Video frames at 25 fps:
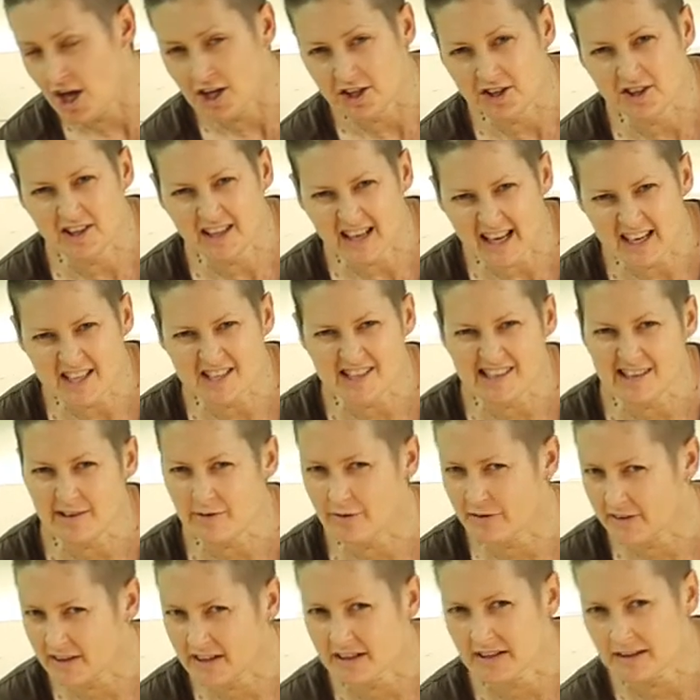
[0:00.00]
you can actually
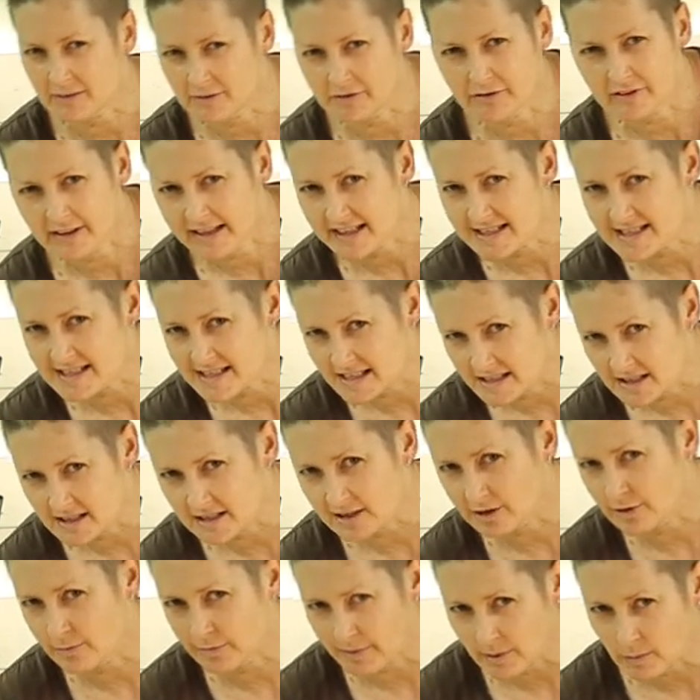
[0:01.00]
feel it flexing a
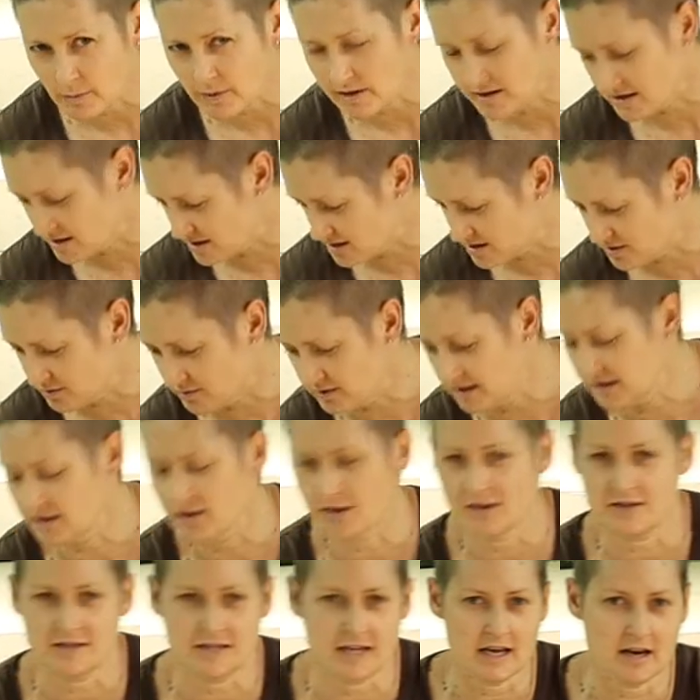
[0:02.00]
little bit when you stood in
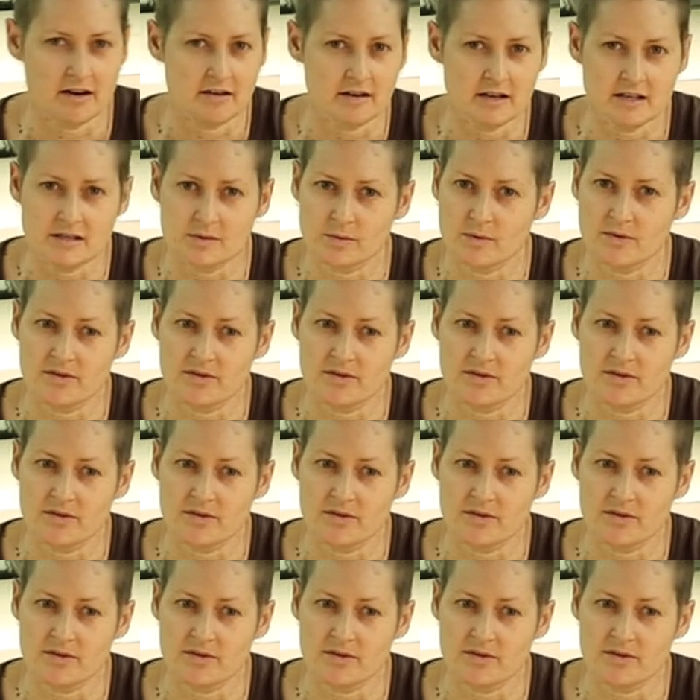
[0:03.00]
those areas.